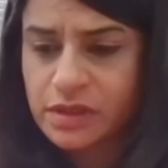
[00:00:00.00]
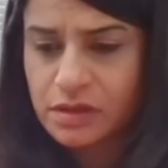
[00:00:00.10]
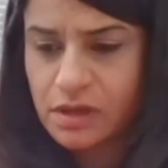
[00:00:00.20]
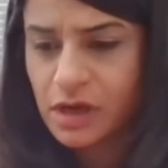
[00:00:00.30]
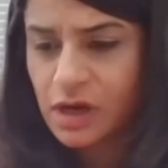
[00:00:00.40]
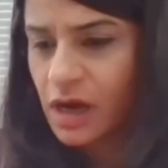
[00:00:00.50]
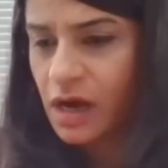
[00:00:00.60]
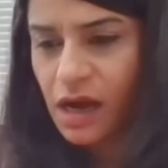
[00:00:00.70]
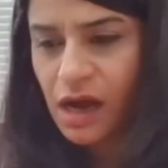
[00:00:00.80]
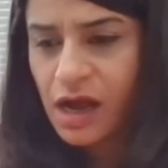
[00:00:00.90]
going in.
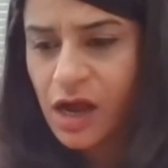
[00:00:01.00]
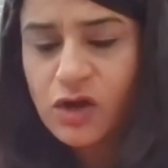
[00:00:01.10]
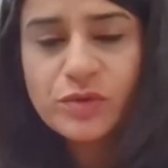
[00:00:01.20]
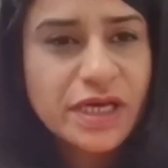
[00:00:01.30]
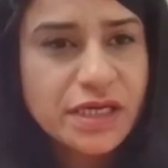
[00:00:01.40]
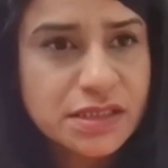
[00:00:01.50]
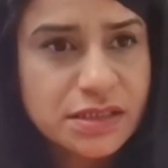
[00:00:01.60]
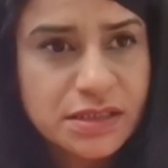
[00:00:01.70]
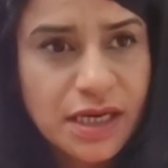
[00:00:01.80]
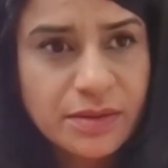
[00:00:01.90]
I hope
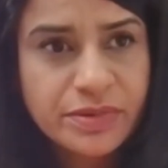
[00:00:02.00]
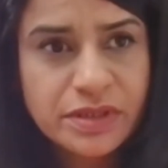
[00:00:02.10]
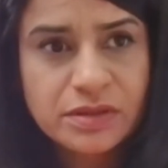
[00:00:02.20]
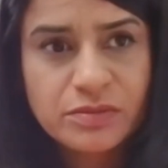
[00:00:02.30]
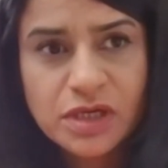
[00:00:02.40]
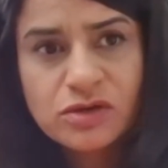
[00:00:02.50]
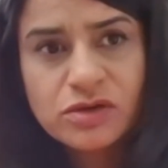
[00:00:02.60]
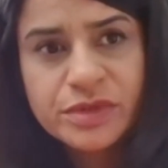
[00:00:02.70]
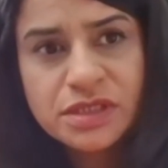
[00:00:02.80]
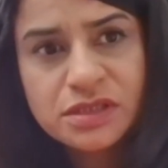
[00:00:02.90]
that doesn't happen.
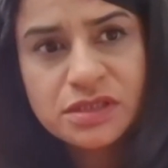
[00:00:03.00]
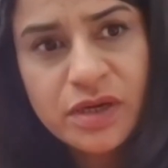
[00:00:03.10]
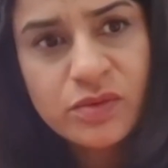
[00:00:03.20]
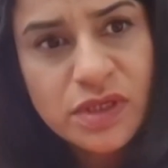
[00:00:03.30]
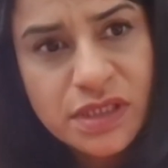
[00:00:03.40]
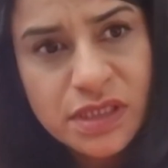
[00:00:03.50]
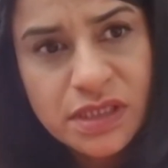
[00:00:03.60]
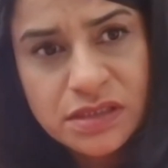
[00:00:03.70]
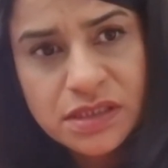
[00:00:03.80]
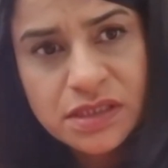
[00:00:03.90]
My comments about
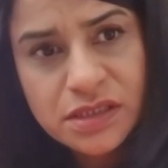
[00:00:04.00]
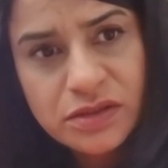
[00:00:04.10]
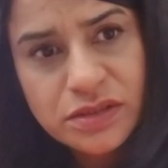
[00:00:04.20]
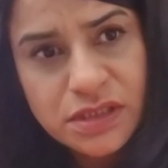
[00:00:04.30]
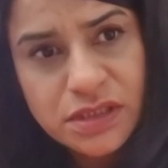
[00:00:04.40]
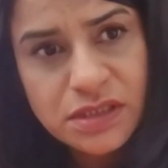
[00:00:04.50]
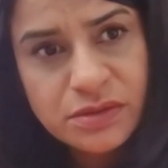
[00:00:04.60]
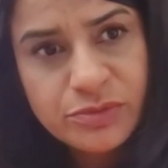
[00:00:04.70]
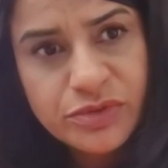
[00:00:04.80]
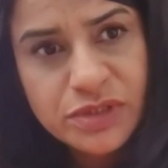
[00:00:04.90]
working as an
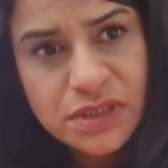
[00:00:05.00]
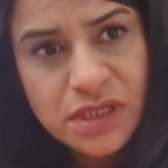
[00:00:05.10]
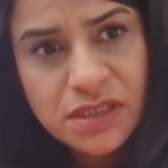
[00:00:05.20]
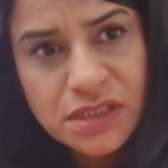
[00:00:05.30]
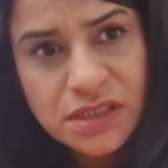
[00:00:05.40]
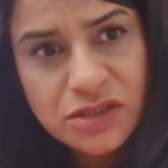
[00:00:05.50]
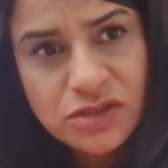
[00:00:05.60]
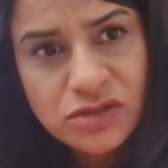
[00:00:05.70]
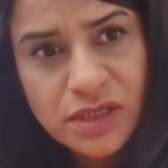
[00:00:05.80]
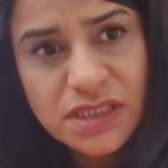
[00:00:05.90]
ecosystem are precisely
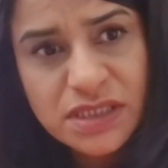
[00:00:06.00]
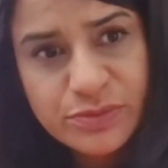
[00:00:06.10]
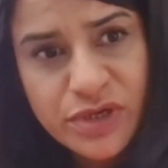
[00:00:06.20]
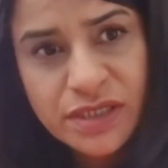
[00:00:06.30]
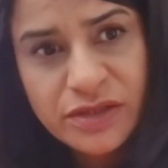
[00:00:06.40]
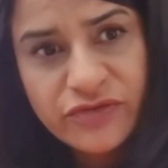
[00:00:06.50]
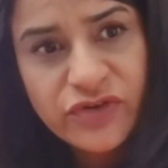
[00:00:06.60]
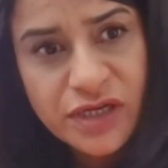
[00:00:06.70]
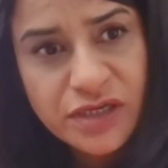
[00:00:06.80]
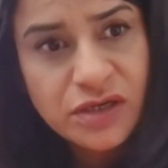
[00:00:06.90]
to try and spread the
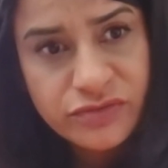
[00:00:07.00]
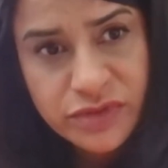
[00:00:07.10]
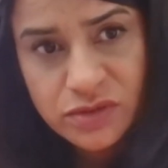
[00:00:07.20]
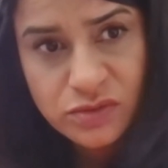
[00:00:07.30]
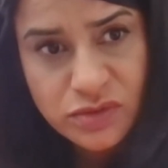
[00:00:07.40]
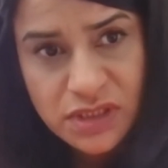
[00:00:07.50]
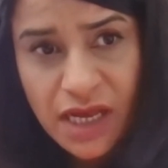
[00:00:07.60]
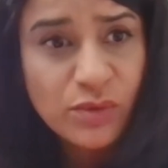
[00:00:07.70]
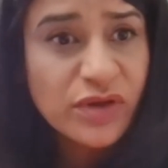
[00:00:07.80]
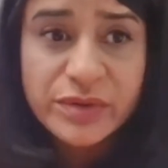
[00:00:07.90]
finite resource,
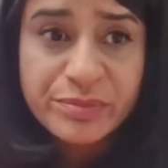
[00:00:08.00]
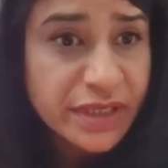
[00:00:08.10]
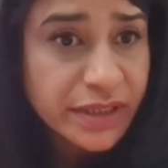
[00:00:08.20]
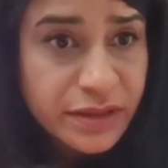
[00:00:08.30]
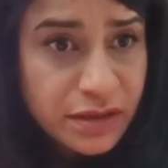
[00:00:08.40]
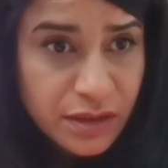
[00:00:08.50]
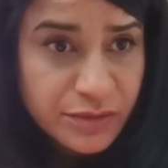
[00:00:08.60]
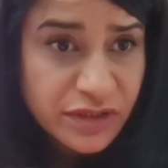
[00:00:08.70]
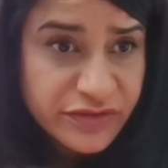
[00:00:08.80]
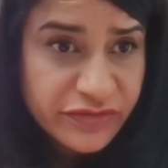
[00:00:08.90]
however big. I
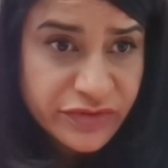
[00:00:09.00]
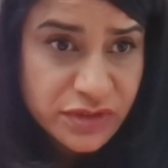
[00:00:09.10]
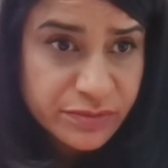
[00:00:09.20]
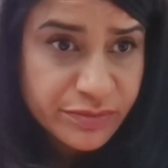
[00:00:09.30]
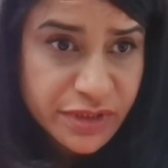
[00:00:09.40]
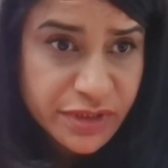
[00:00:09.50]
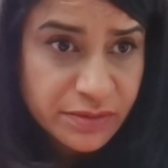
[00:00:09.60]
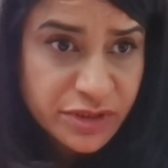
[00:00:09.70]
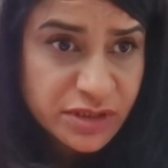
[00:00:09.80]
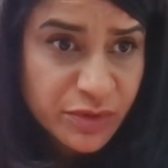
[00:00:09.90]
mean, I've given you some big
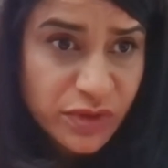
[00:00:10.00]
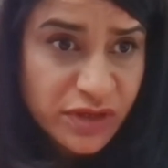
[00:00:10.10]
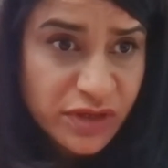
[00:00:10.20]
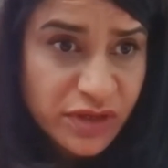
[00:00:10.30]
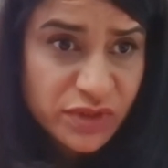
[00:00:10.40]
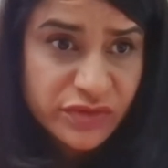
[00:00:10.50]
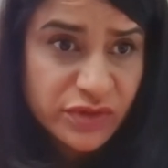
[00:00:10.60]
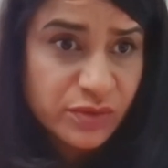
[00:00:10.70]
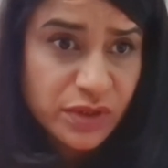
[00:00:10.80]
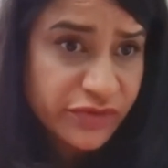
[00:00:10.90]
numbers, but whatever
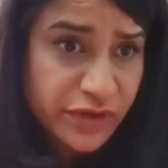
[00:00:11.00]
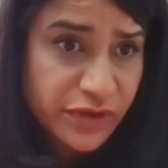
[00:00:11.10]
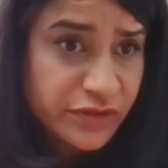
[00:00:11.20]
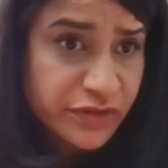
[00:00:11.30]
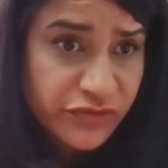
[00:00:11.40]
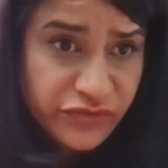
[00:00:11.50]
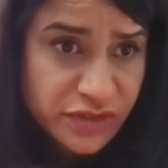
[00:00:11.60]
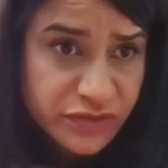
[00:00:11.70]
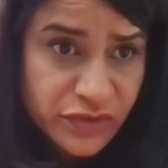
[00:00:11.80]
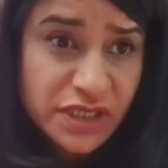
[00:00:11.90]
we've got, whatever other
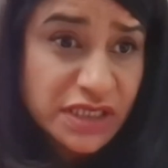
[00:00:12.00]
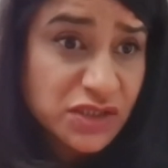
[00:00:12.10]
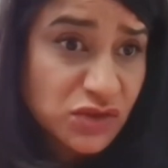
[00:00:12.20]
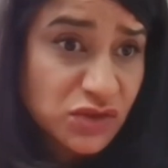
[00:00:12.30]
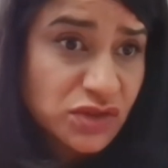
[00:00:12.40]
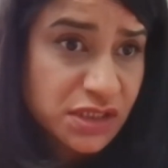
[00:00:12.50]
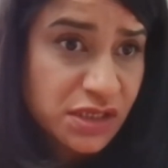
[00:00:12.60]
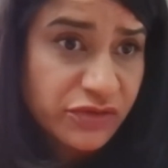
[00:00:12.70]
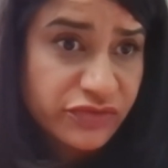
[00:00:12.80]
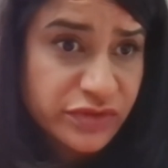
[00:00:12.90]
funders have got, is
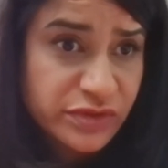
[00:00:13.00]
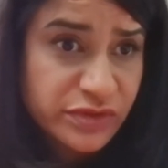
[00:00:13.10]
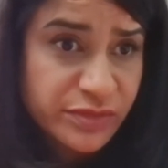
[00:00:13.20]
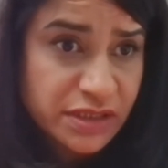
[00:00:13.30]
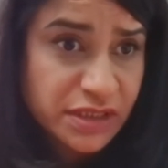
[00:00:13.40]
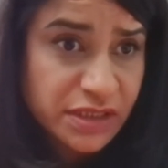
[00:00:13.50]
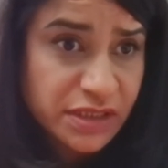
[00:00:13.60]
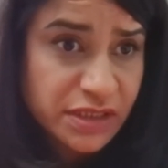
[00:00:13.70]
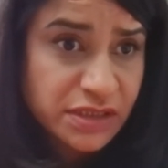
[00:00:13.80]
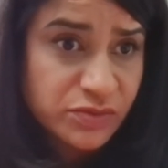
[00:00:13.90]
not enough to meet the
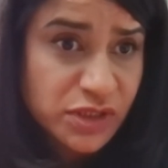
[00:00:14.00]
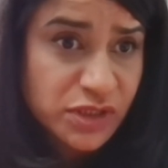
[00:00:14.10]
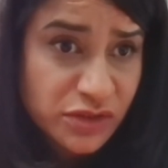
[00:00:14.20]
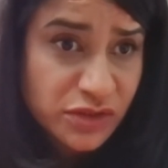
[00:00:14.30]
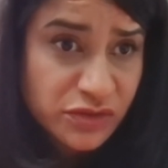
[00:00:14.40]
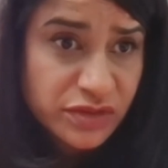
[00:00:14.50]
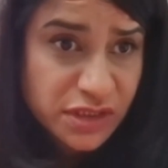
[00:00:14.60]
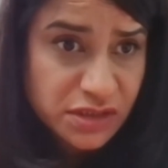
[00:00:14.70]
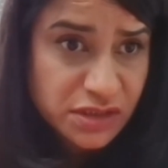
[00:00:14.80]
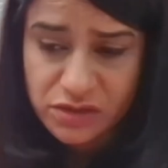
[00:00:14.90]
need. We know the
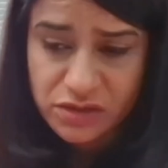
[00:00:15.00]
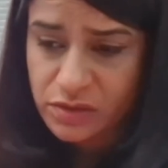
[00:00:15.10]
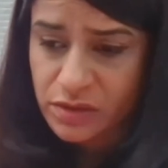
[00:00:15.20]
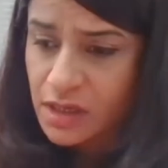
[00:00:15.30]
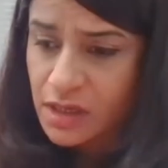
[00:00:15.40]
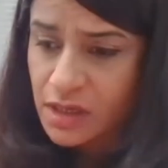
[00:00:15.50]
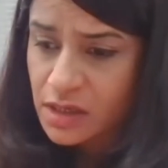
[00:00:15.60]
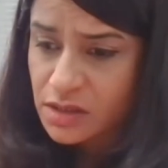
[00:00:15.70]
need is acute.